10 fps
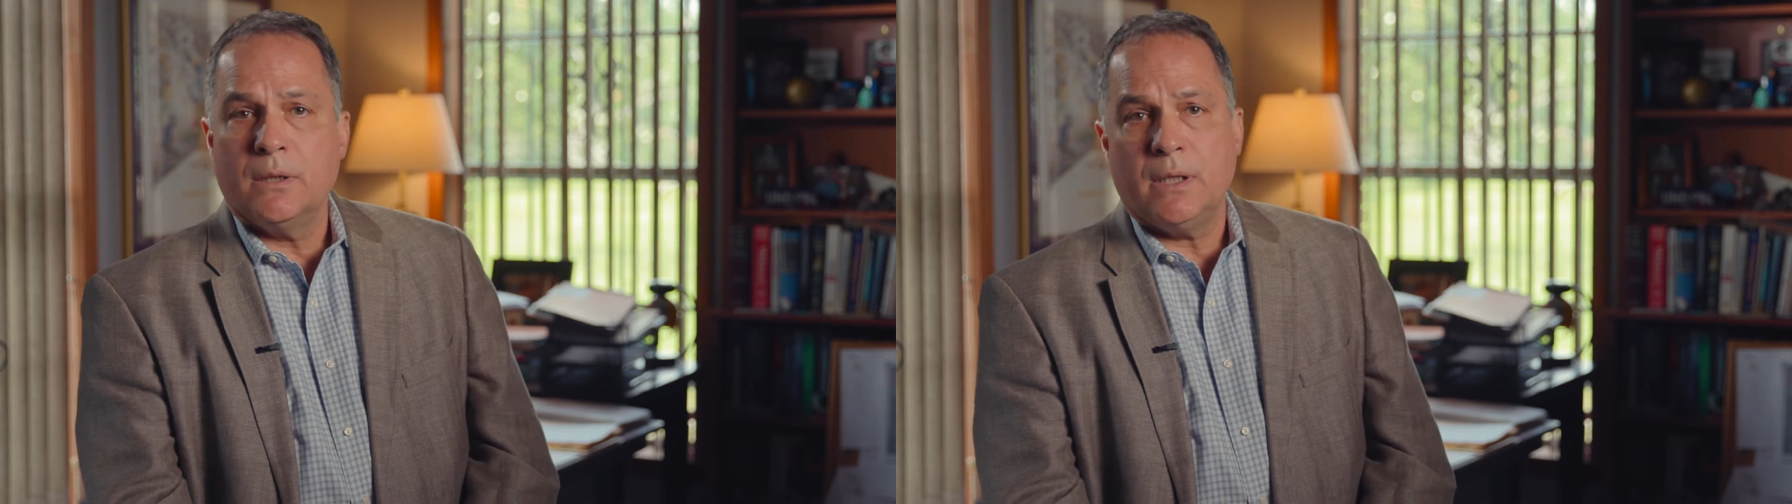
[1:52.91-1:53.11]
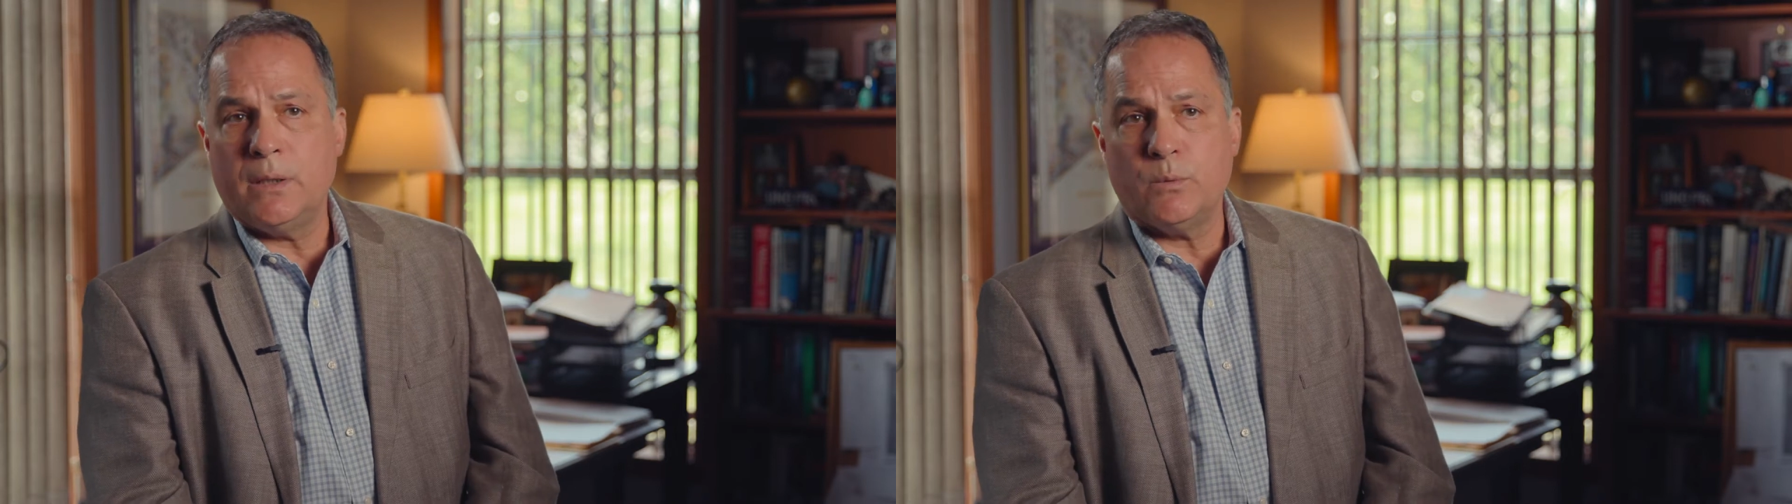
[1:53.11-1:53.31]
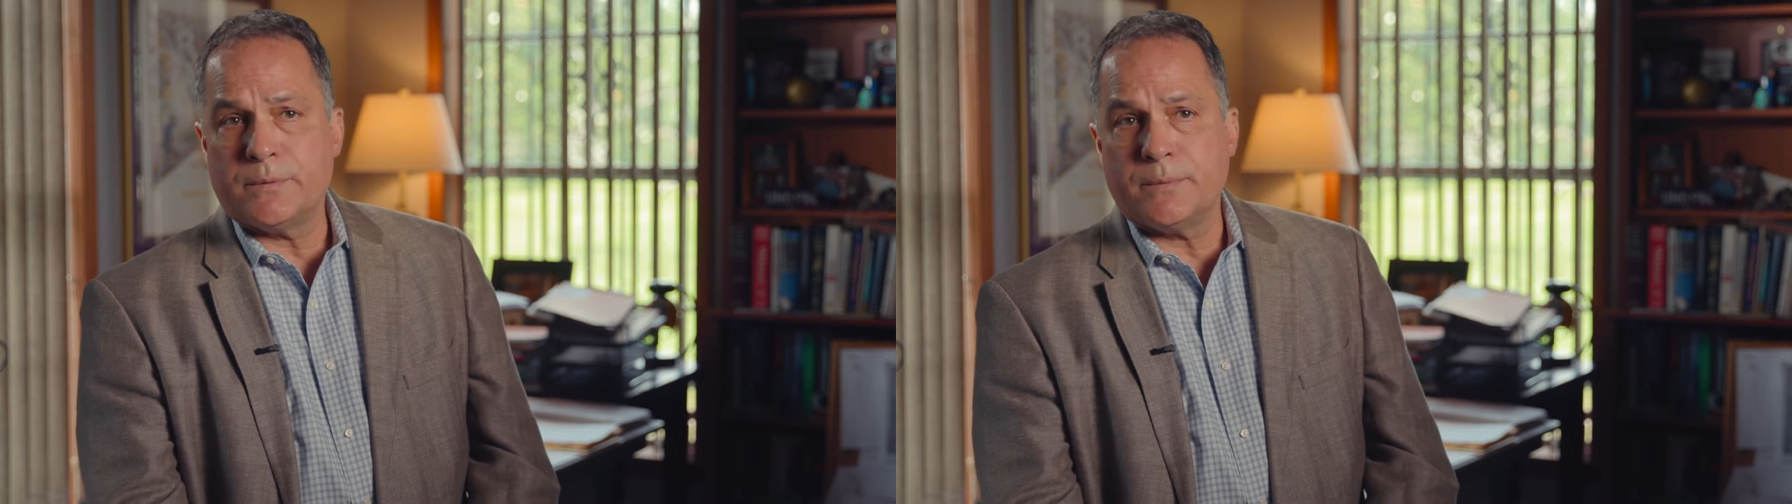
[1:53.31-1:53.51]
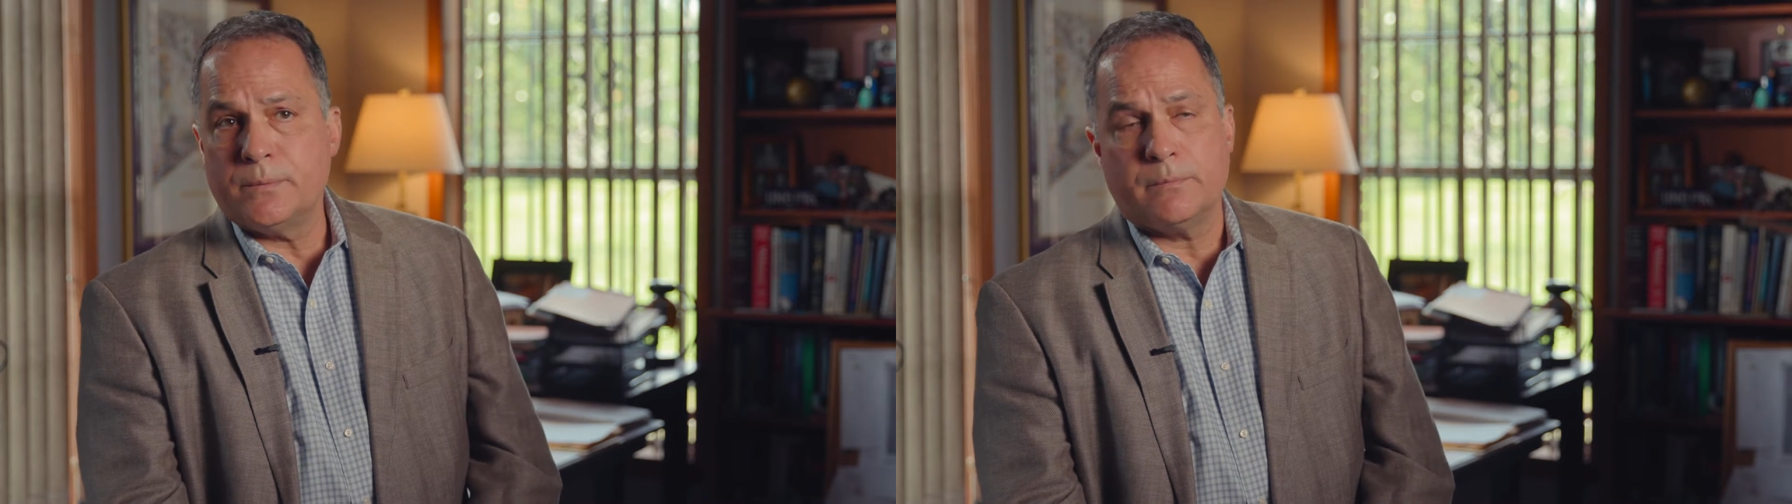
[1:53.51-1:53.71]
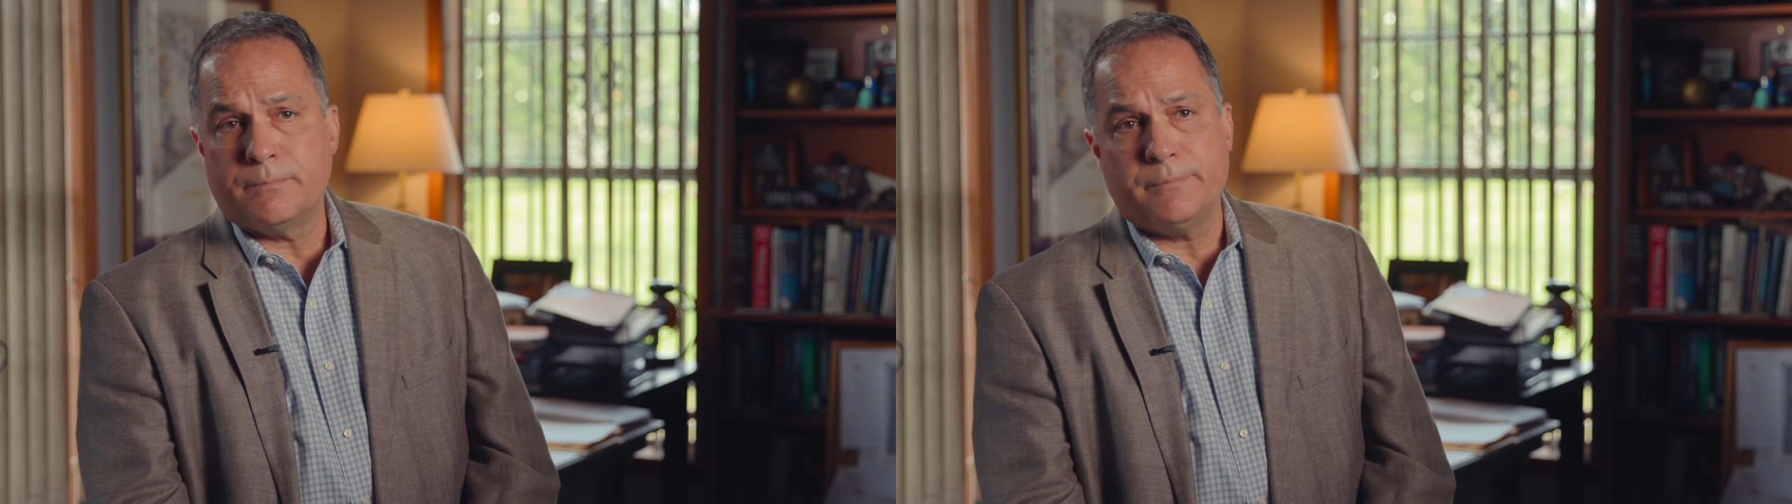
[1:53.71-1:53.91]
he was
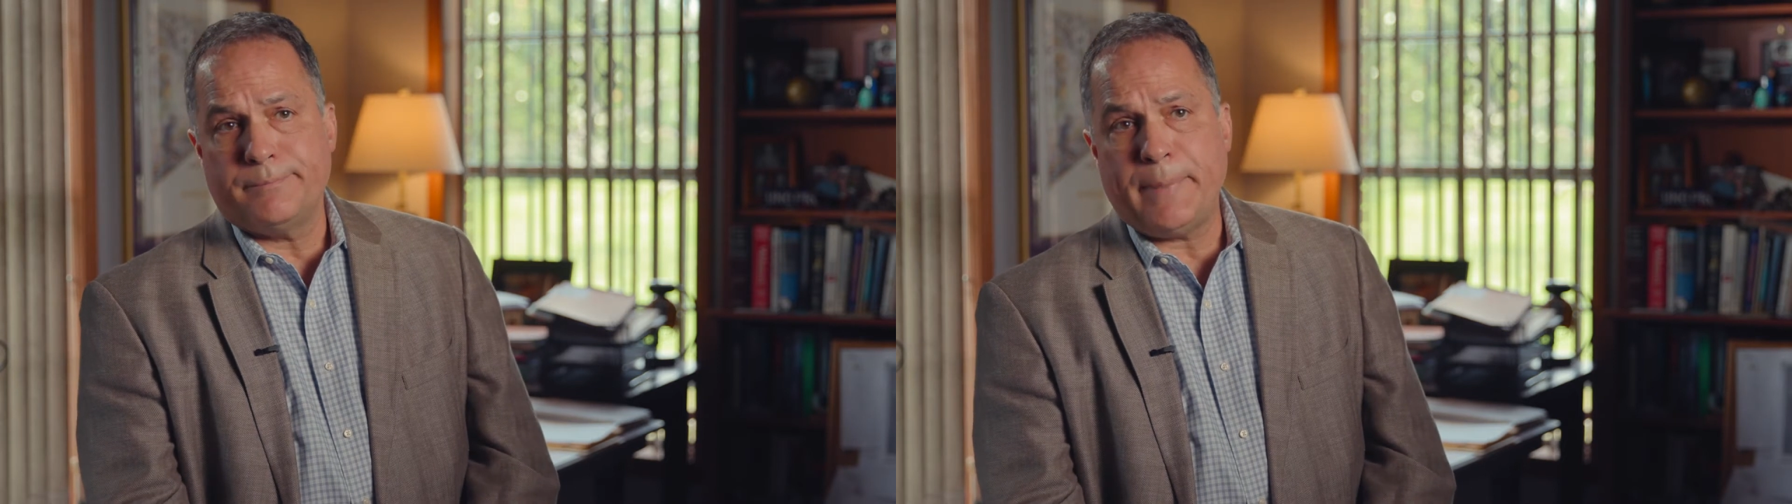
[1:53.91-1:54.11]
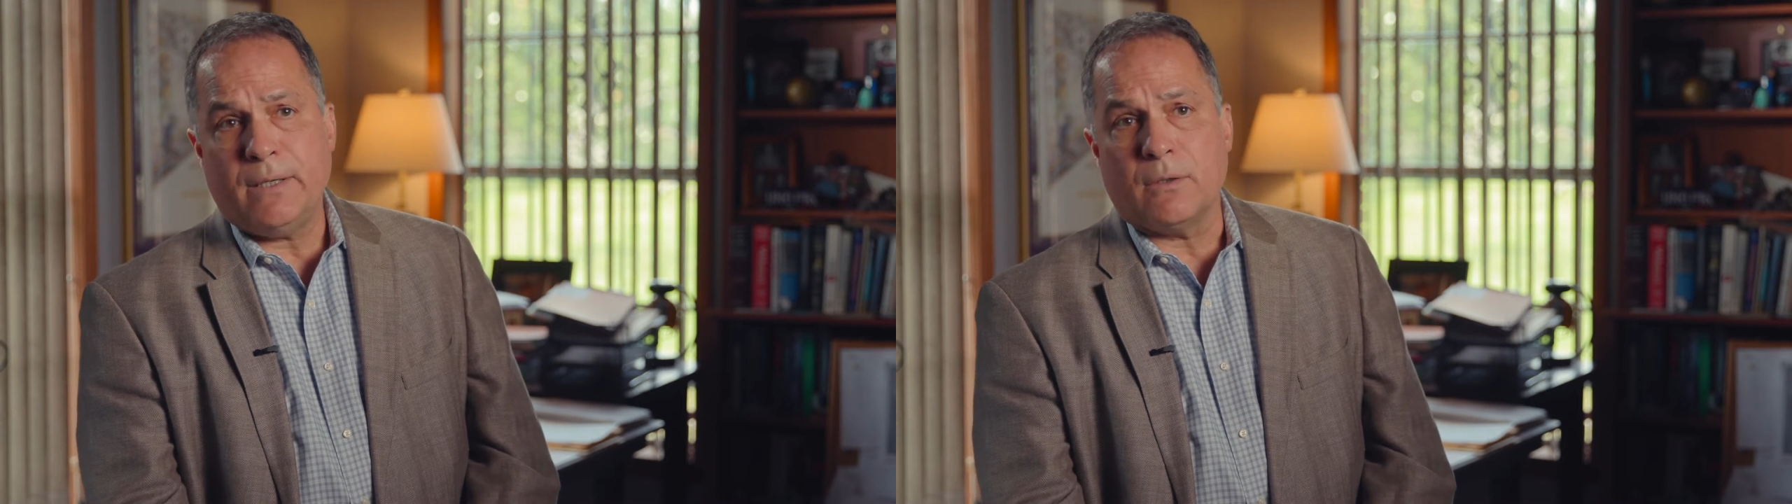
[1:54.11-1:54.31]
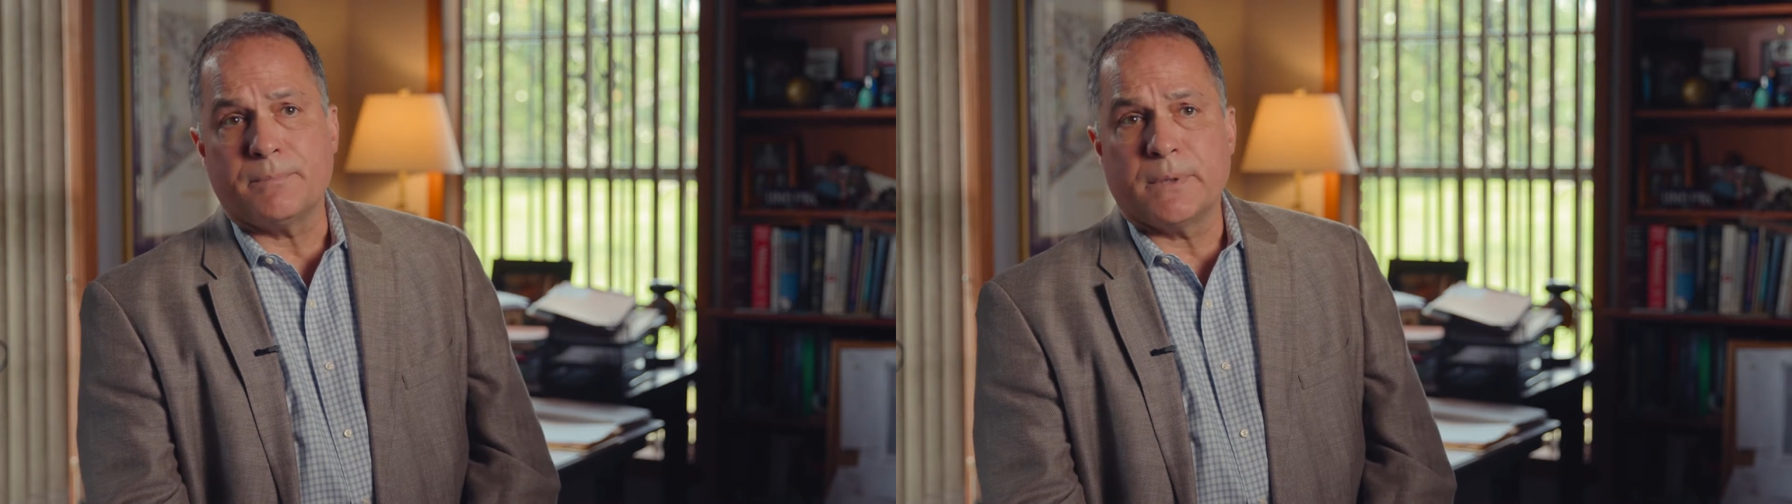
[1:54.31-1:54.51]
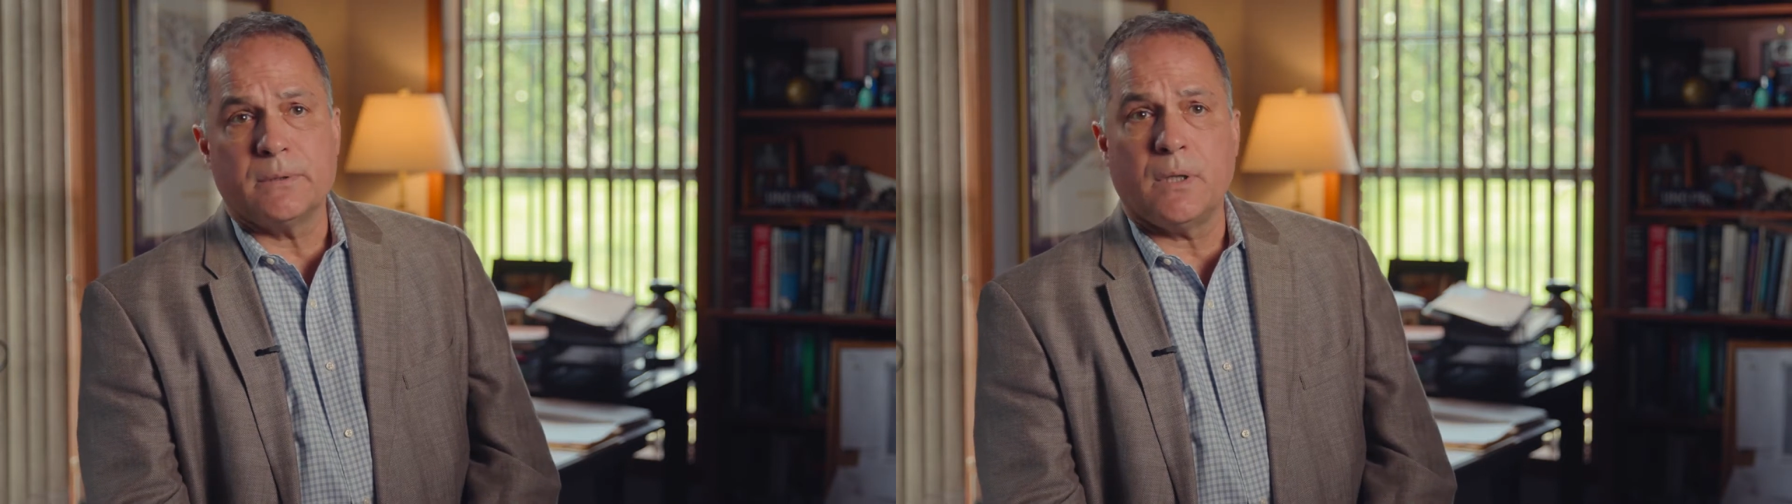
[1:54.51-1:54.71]
bankrupt,